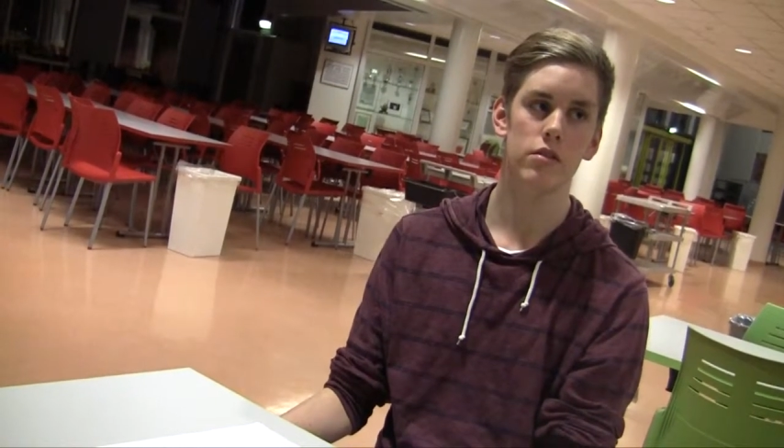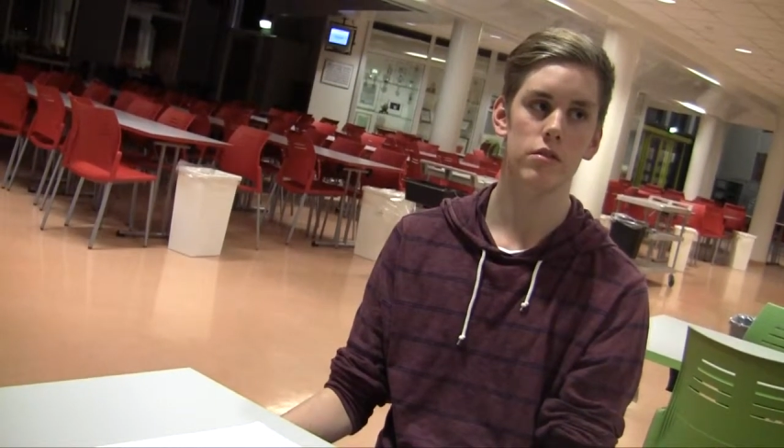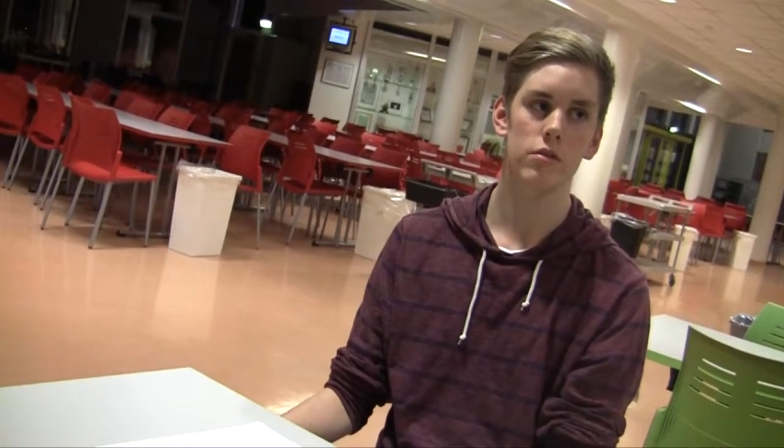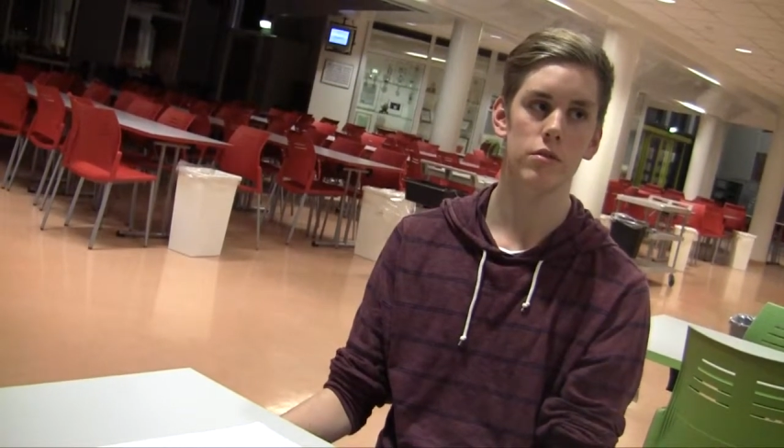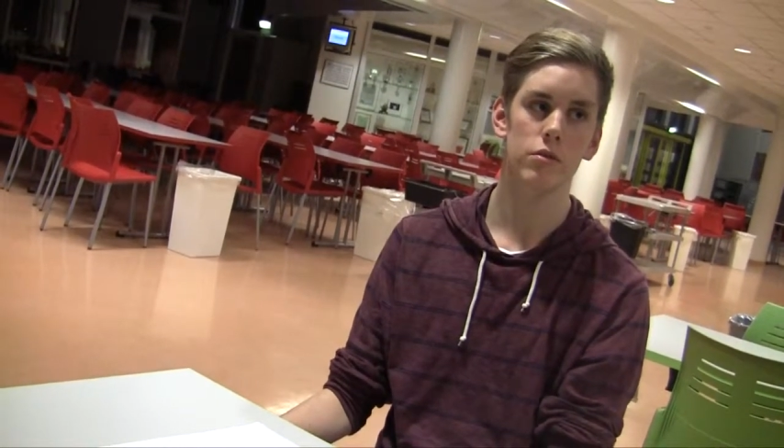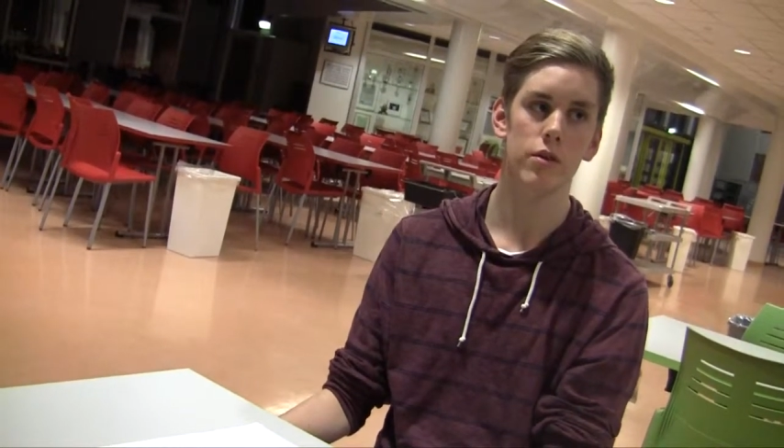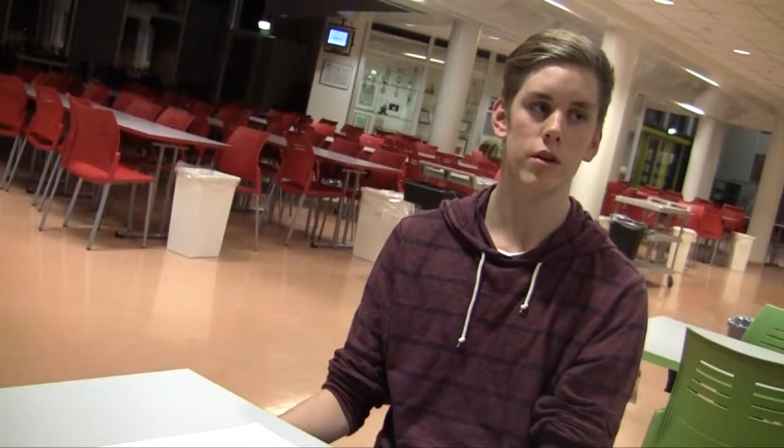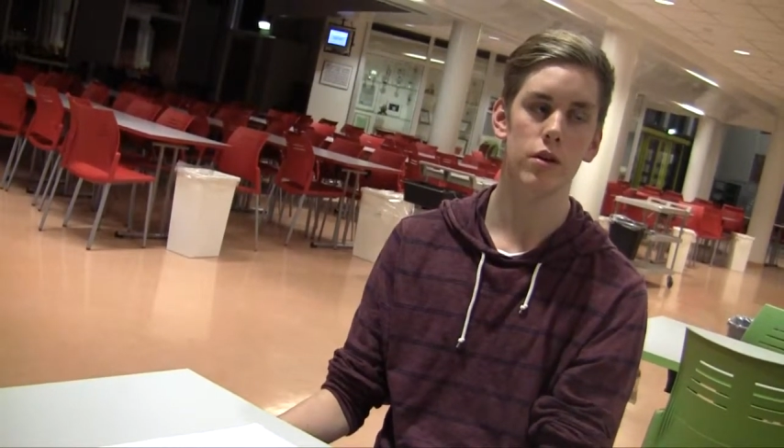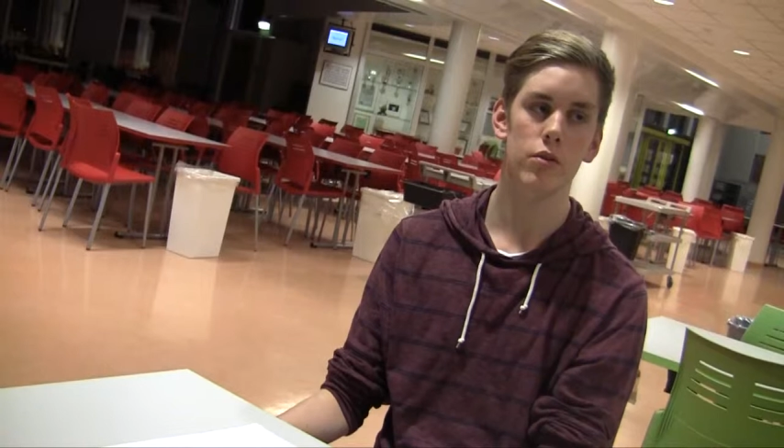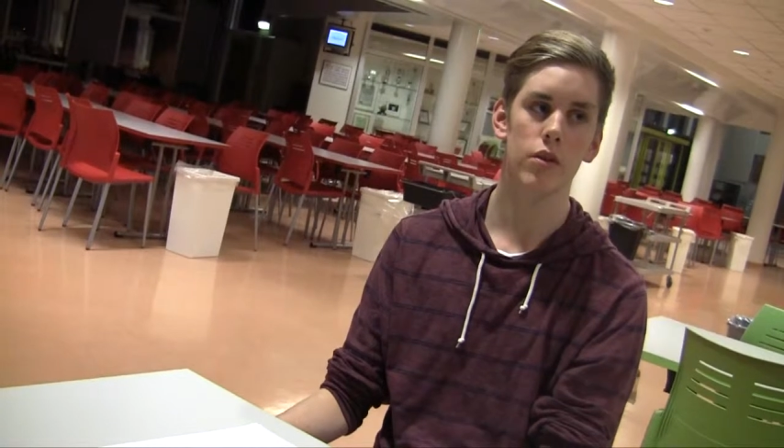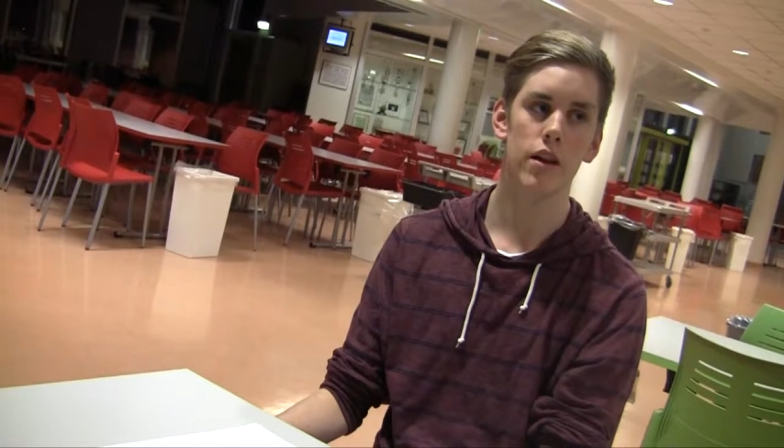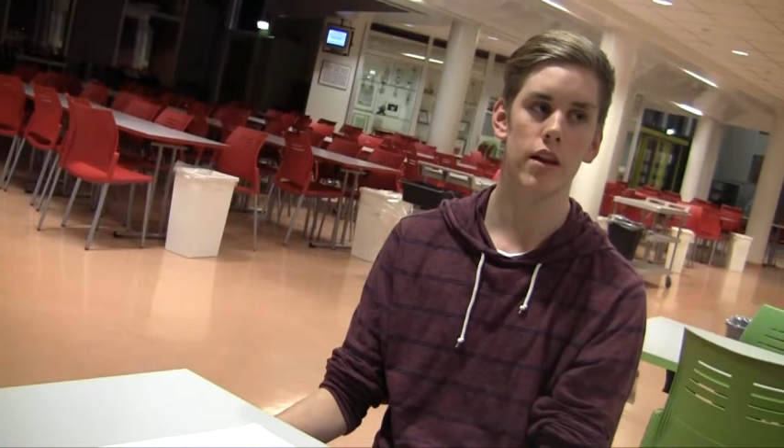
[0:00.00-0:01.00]
when you
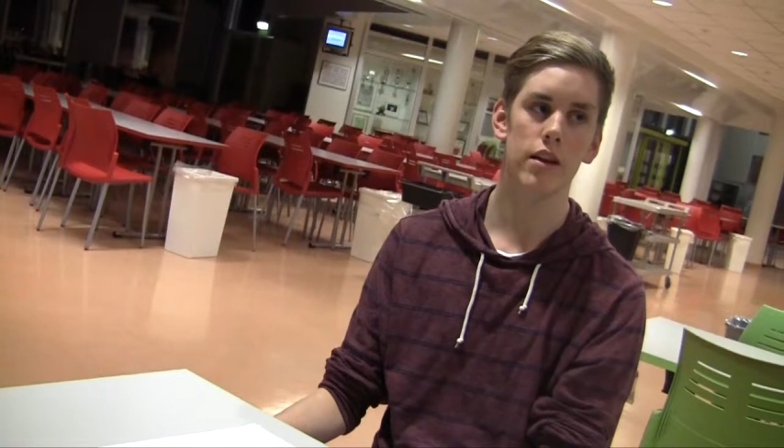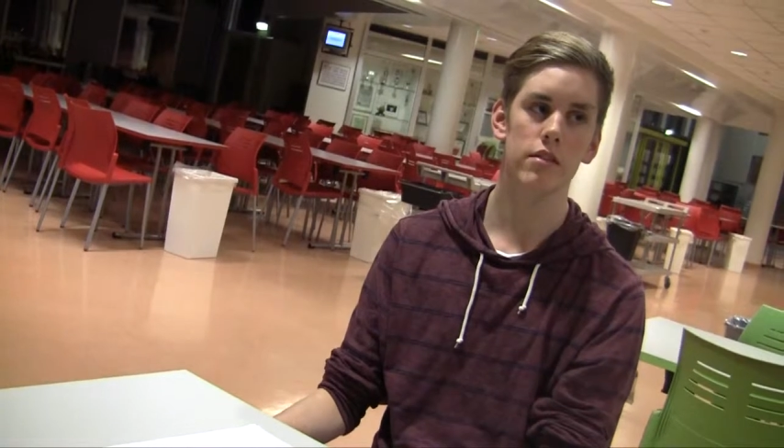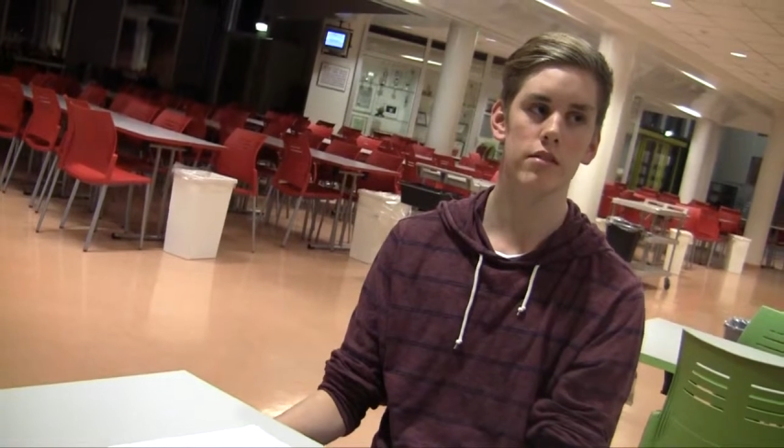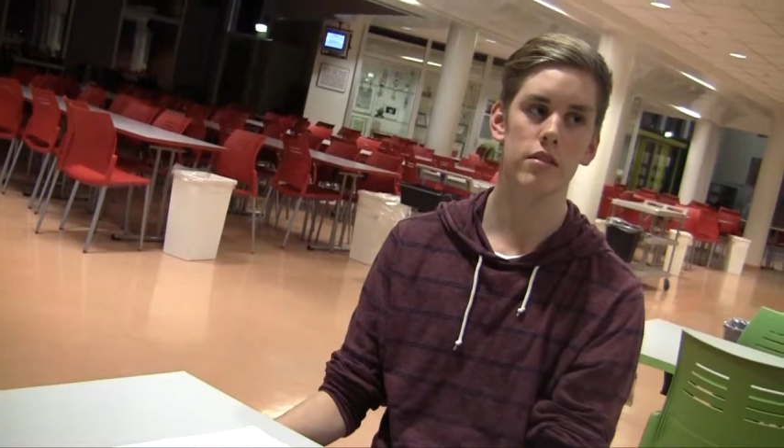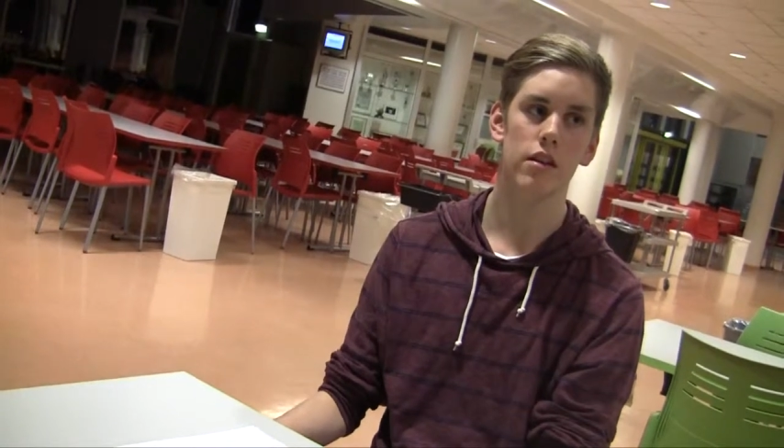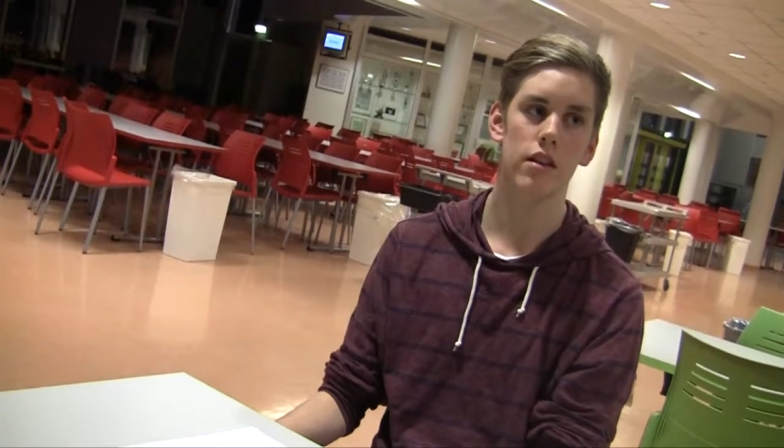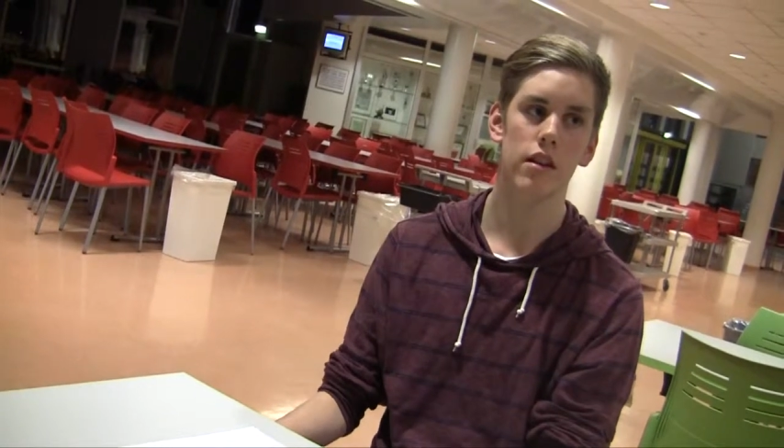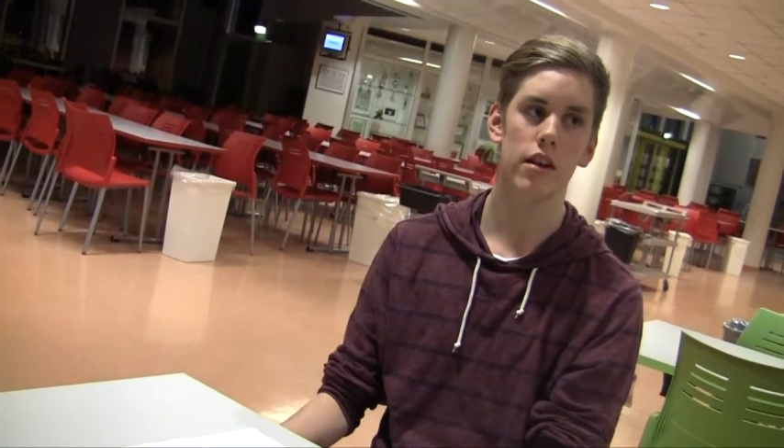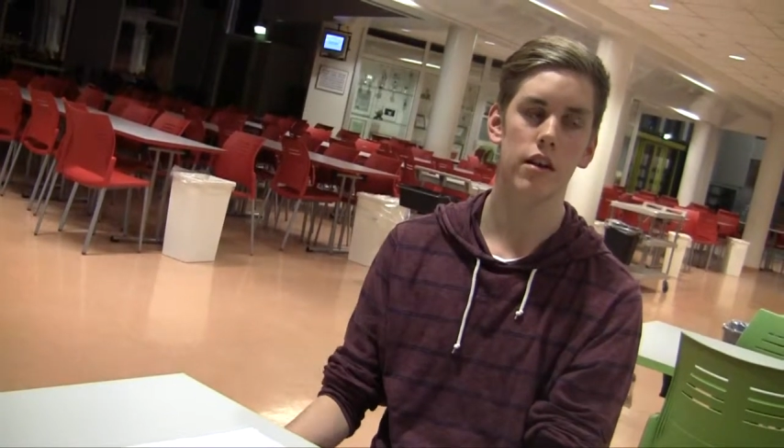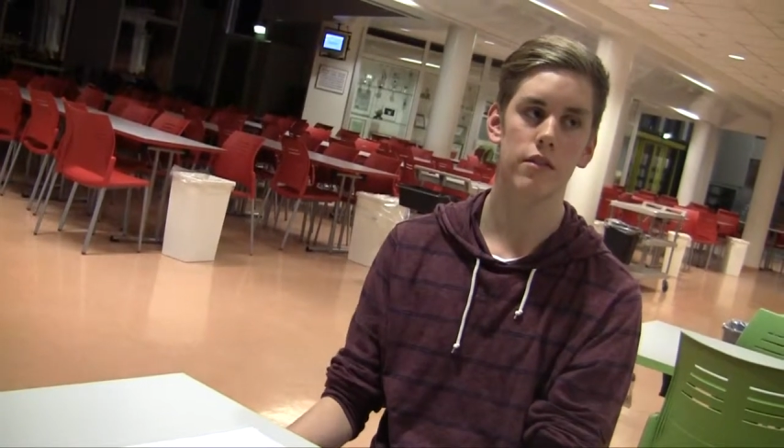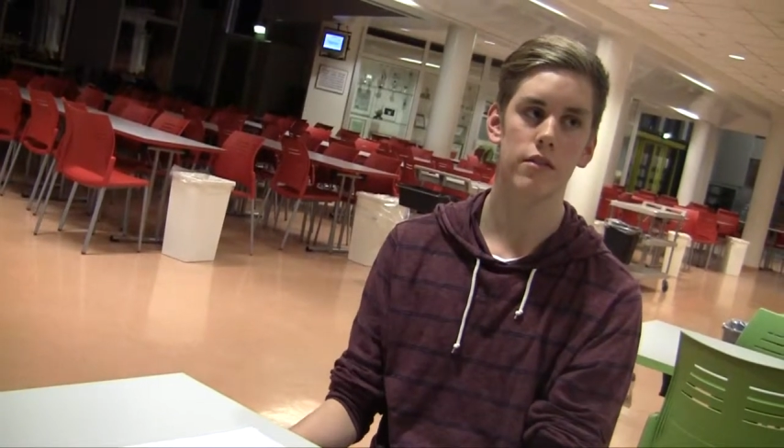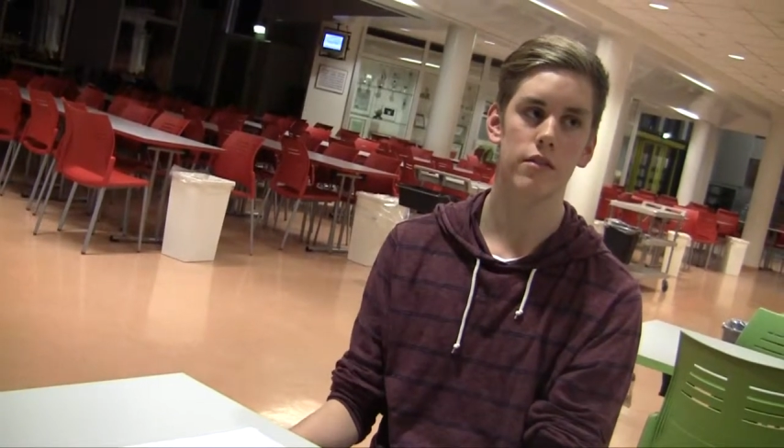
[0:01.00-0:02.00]
were last alive,